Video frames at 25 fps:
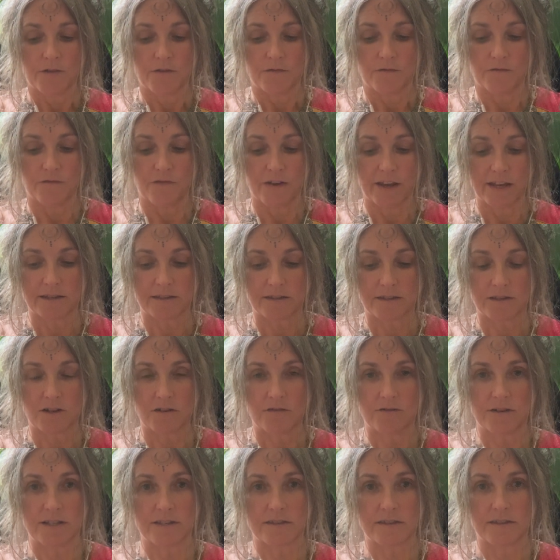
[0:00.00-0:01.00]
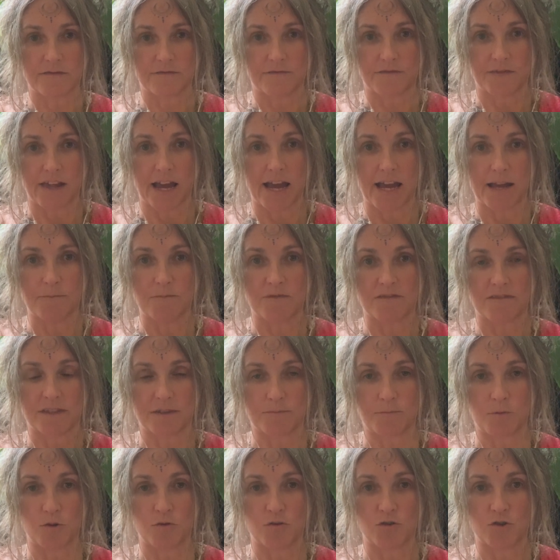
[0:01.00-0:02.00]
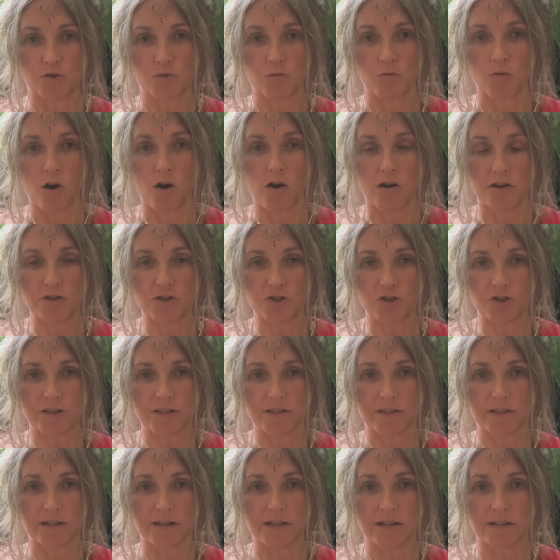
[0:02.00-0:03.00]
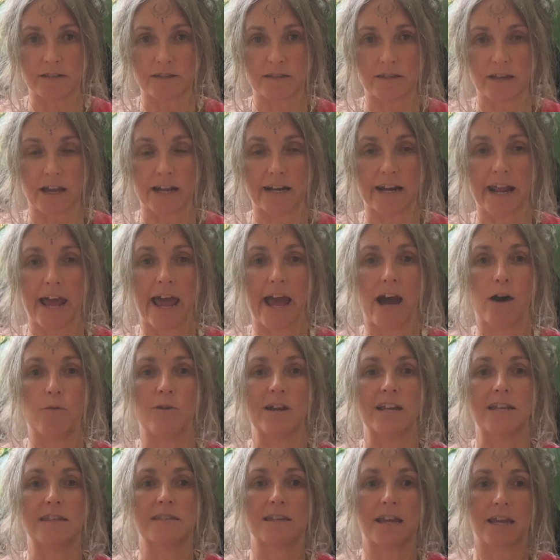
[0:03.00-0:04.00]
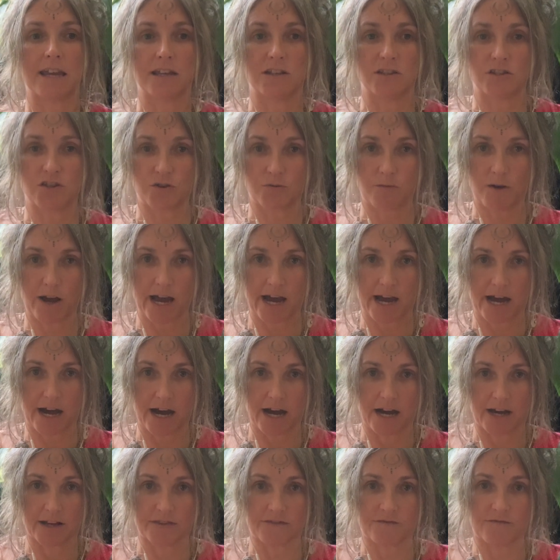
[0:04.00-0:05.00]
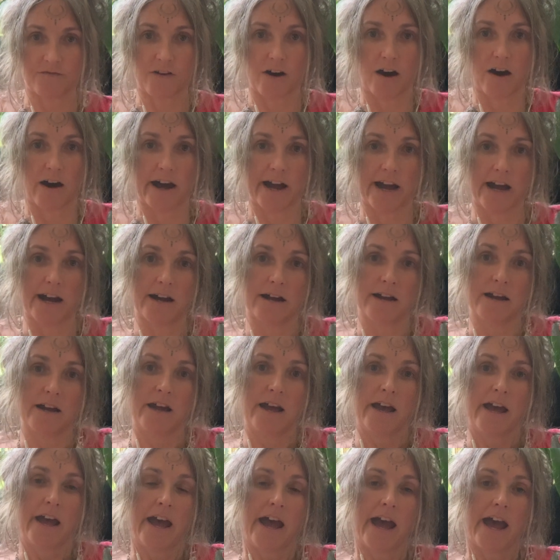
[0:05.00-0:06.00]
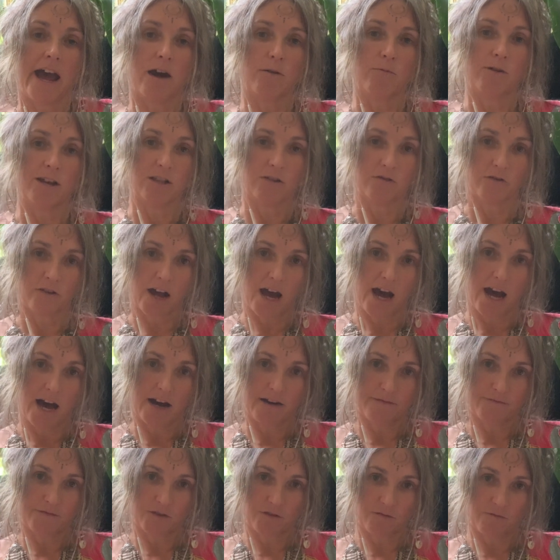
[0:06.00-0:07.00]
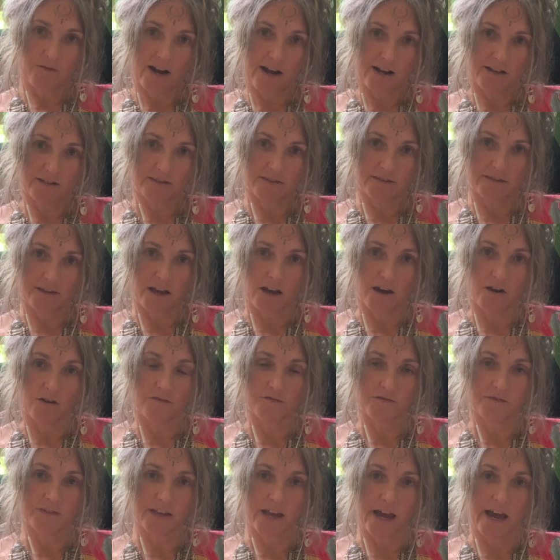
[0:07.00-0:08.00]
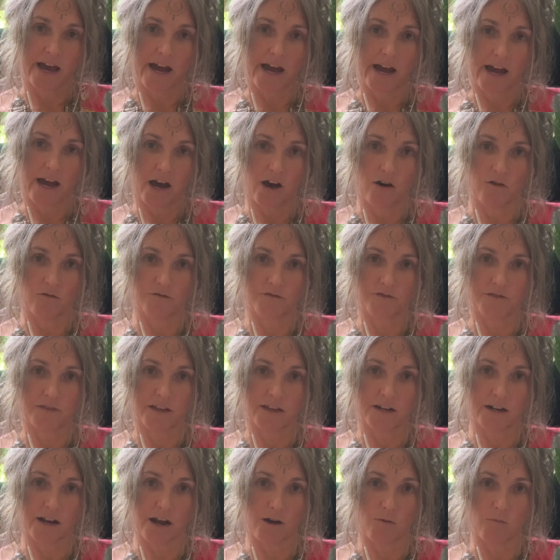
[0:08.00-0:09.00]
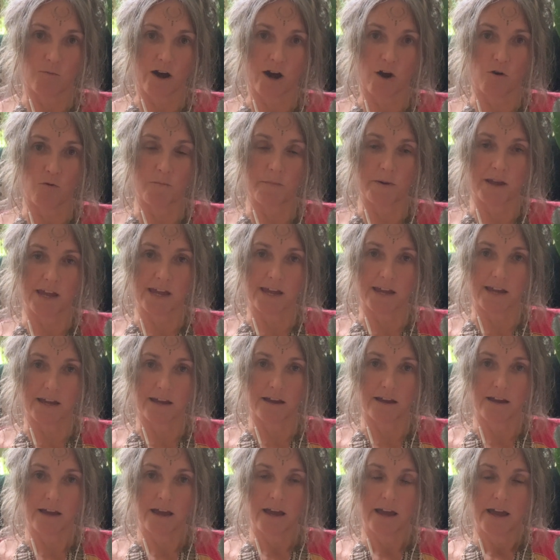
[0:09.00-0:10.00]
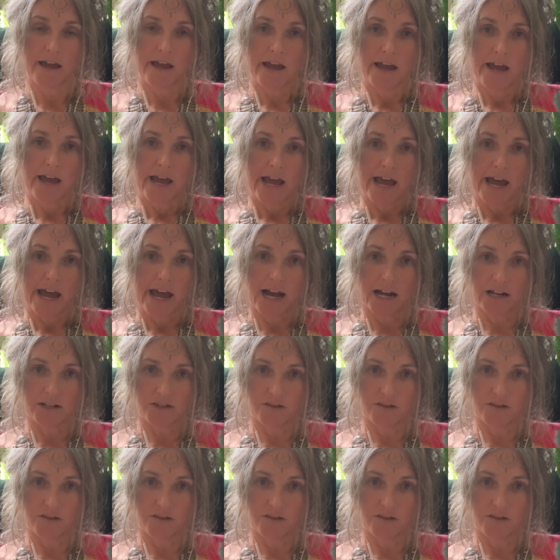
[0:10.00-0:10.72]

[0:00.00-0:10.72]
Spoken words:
Vesta is the flame of spiritual consciousness and how we tend to our hearth fire, how we look after ourselves, our health and our well-being, our